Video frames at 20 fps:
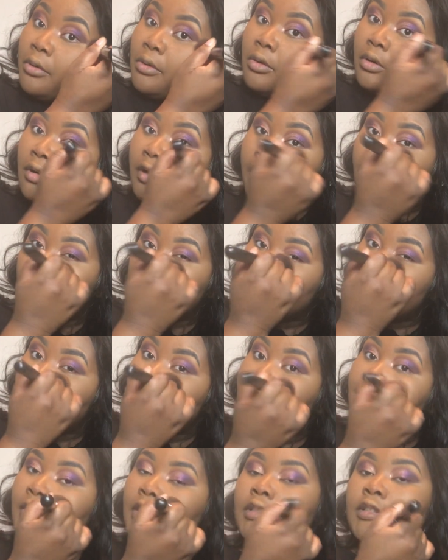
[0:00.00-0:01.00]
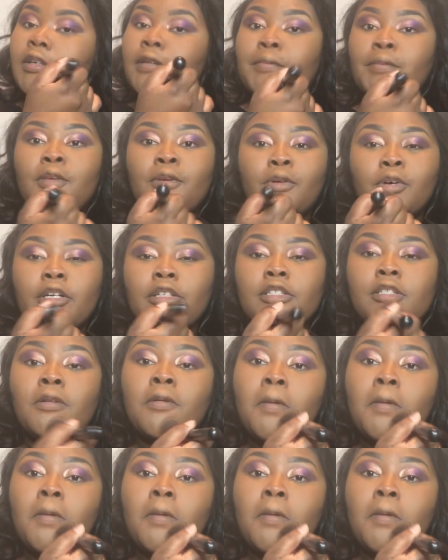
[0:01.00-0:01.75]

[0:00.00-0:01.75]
Orange, and I'm not trying to be orange.